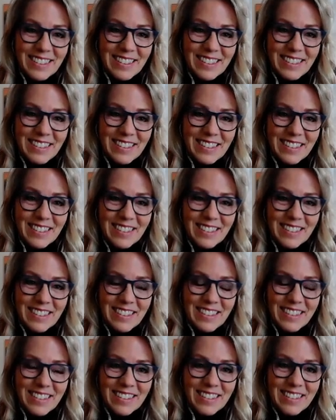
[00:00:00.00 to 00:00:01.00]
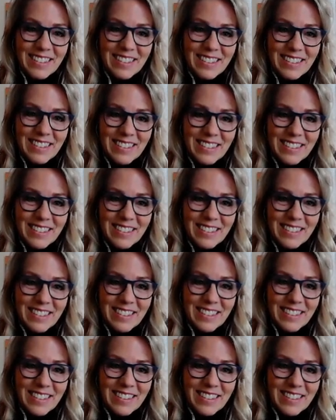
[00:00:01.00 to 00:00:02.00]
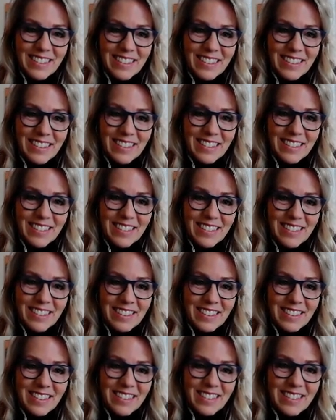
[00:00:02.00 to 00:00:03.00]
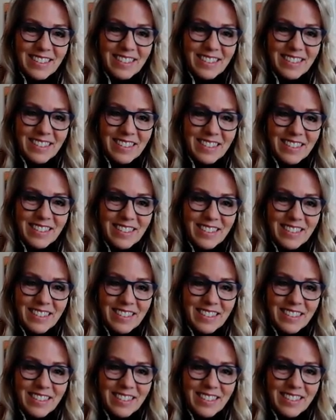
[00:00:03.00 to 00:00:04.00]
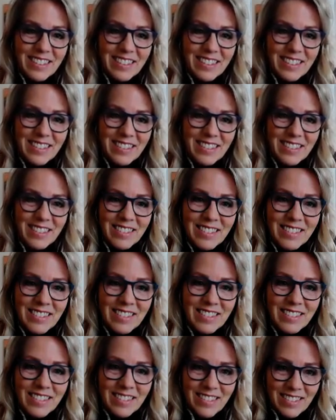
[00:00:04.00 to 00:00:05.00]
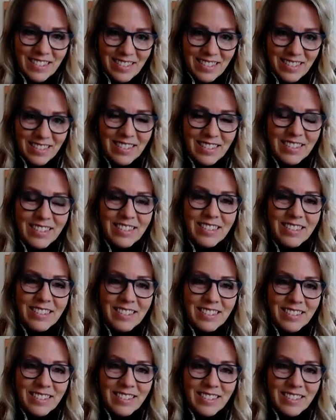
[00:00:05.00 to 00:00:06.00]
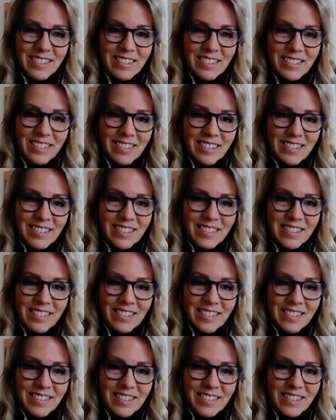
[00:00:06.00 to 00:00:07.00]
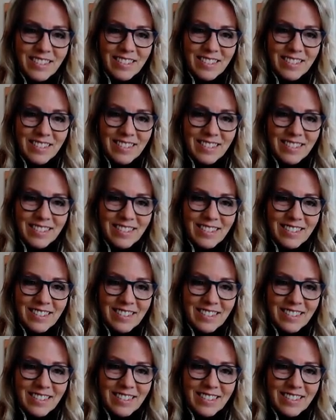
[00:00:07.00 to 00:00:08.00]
No words are spoken by the person on screen.